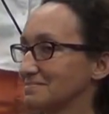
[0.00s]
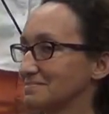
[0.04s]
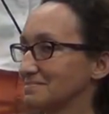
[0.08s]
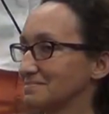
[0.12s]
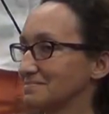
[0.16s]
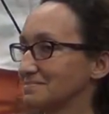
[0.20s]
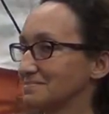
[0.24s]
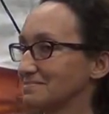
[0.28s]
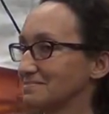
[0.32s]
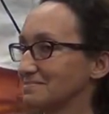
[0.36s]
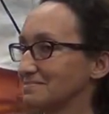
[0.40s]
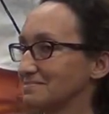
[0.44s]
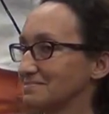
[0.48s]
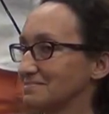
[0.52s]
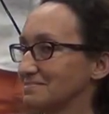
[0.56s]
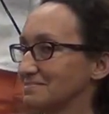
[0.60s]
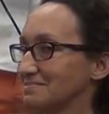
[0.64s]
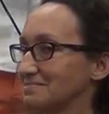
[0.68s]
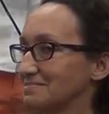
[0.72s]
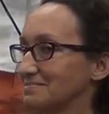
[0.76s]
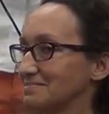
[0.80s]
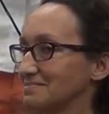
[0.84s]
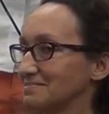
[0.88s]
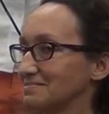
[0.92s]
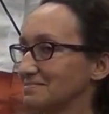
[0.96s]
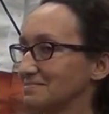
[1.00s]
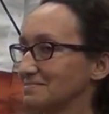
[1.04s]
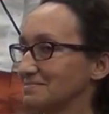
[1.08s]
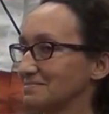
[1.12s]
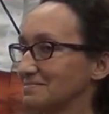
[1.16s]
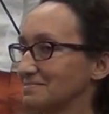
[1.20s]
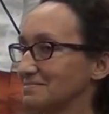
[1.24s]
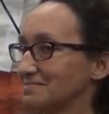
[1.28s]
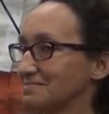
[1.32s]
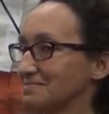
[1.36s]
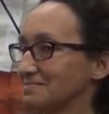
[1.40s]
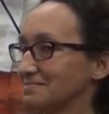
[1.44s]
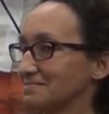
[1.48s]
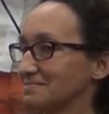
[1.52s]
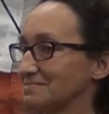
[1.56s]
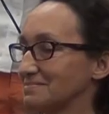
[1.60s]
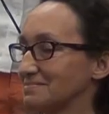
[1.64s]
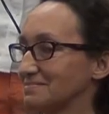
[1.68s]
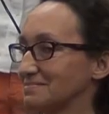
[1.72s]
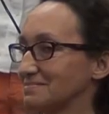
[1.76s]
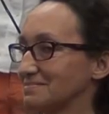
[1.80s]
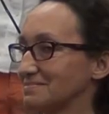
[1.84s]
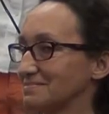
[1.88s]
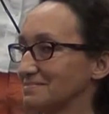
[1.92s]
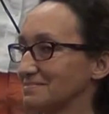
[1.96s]

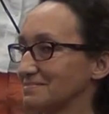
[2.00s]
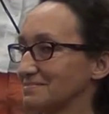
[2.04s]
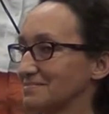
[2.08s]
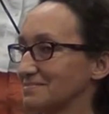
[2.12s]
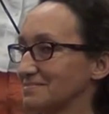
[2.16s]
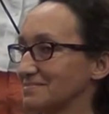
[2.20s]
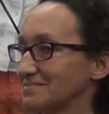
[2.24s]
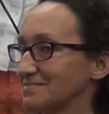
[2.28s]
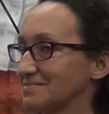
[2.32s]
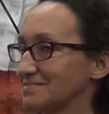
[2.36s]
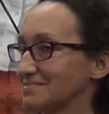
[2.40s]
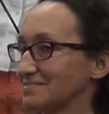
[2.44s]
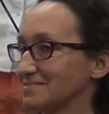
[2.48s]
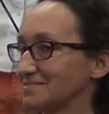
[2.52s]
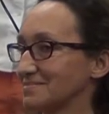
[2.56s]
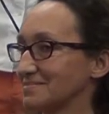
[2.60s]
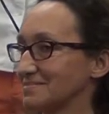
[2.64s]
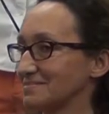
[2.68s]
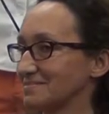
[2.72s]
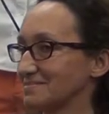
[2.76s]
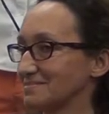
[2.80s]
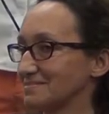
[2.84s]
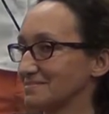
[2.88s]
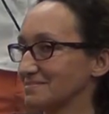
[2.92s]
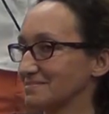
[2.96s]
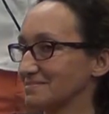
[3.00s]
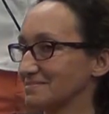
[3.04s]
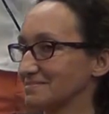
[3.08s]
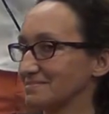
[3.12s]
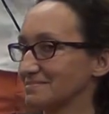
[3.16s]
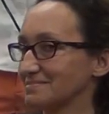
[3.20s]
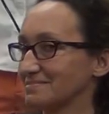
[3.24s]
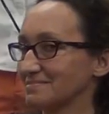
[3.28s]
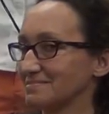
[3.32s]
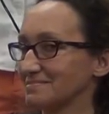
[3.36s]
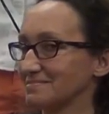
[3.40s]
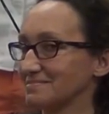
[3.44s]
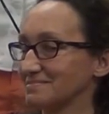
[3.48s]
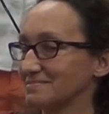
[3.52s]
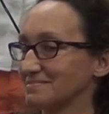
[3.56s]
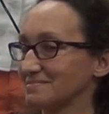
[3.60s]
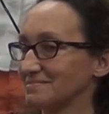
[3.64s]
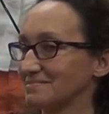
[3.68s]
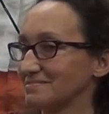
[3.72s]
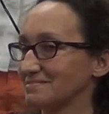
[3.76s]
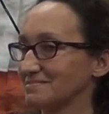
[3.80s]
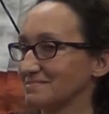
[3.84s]
(not speaking)